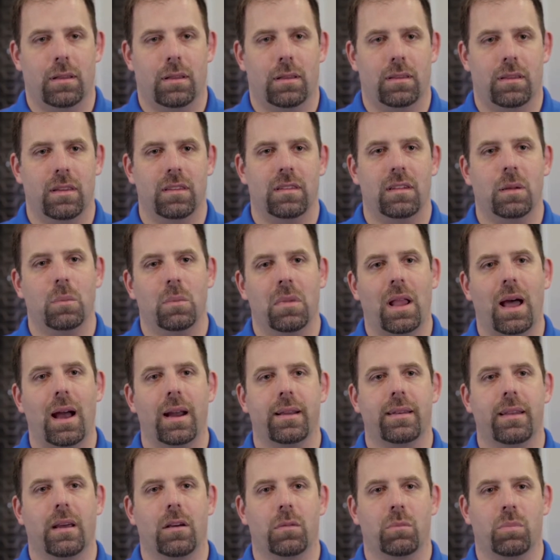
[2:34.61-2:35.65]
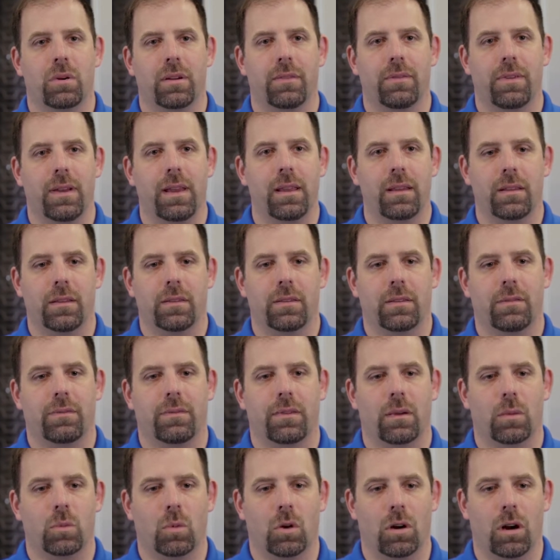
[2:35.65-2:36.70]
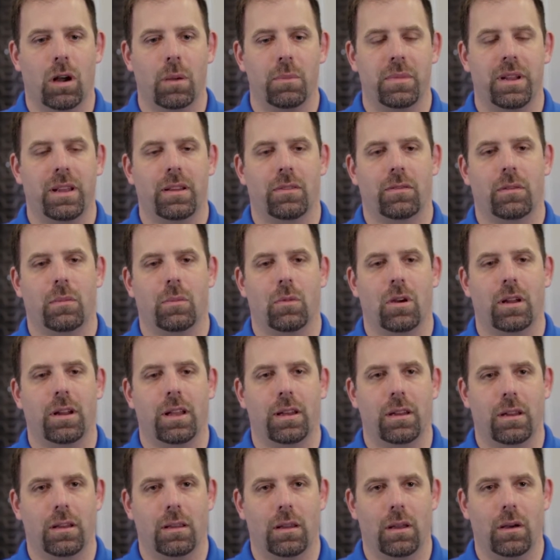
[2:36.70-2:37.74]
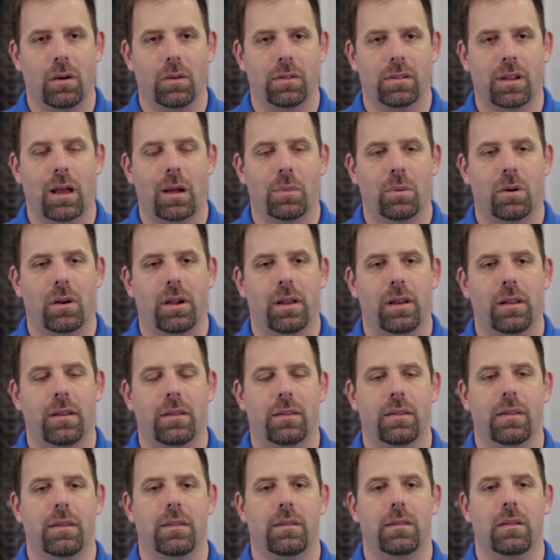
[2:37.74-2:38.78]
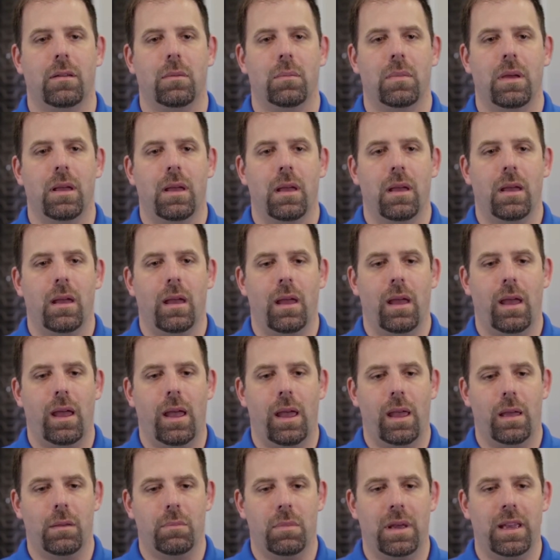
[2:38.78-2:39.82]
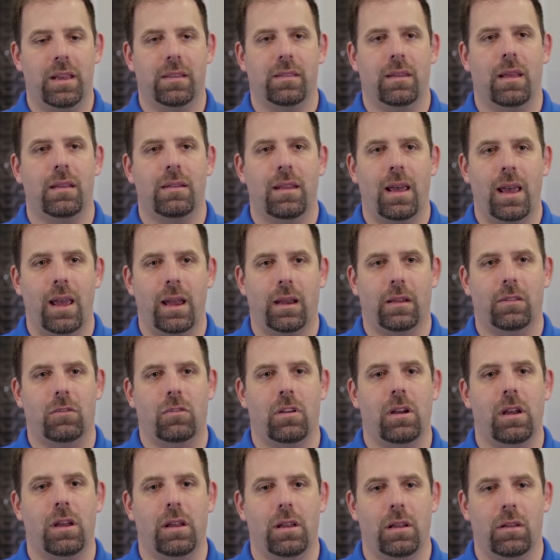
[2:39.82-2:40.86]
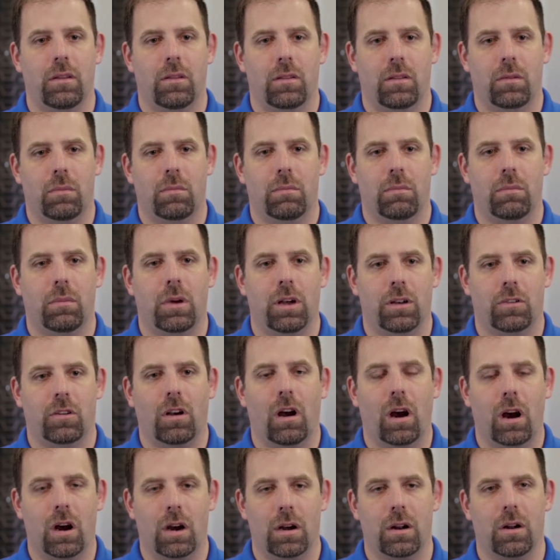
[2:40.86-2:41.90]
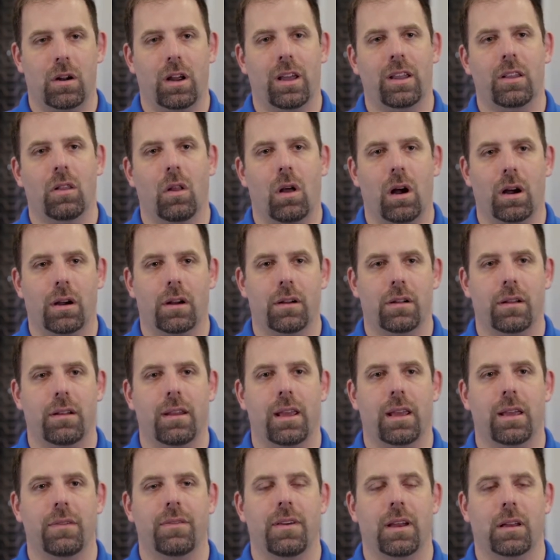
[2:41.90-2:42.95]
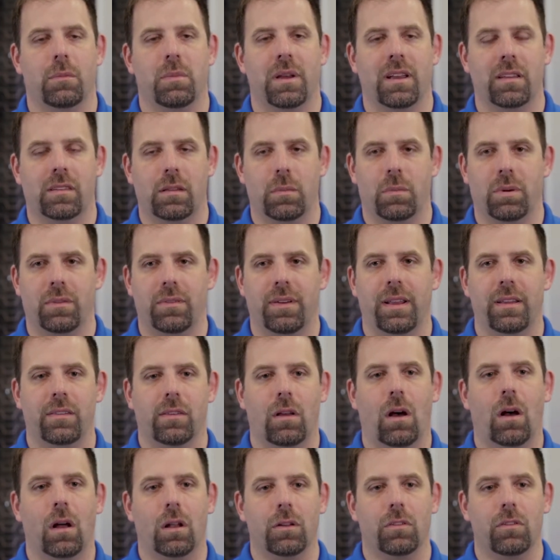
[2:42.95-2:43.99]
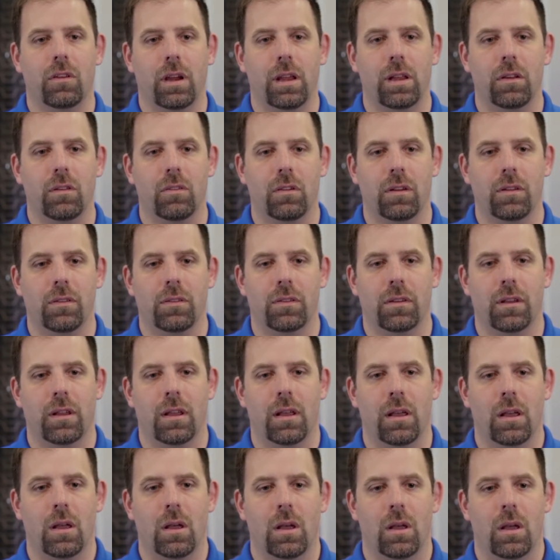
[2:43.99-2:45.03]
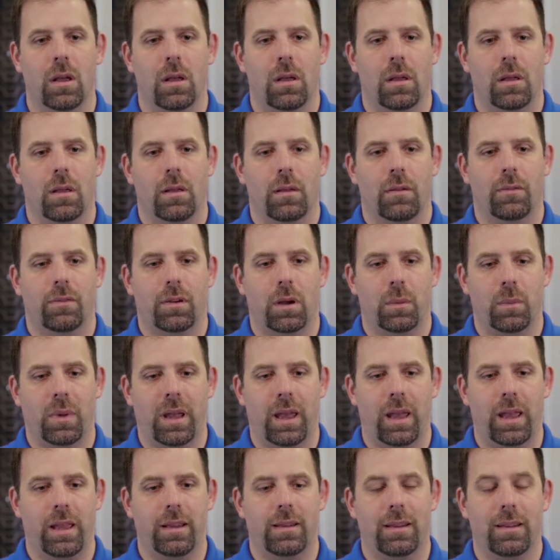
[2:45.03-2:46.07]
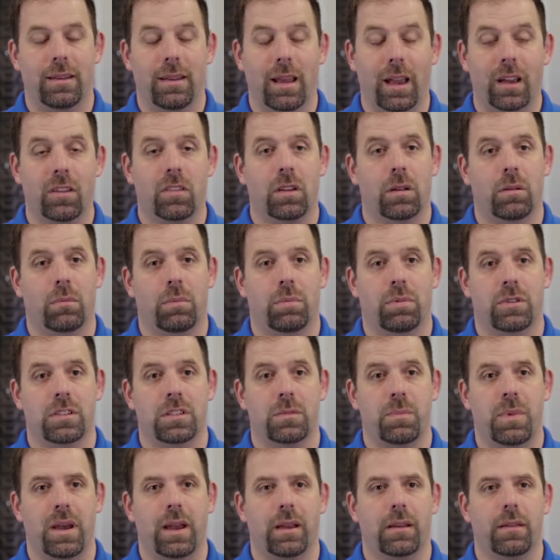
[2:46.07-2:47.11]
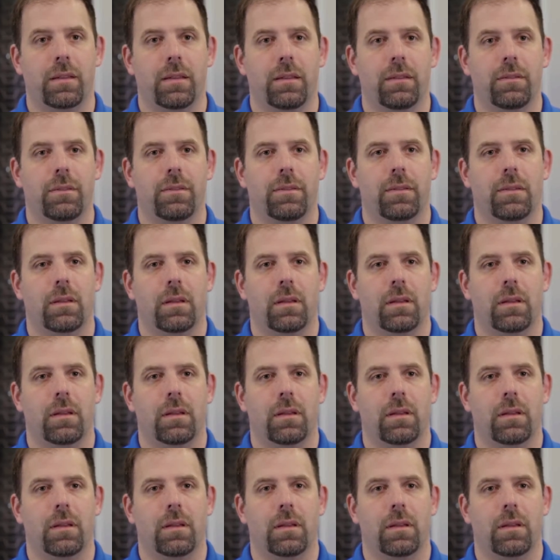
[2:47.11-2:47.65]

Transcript: system lockdown prevents firmware updates from running in the host operating system and makes attack chains much harder and longer to take effect because it prevents all changes. From a detection perspective,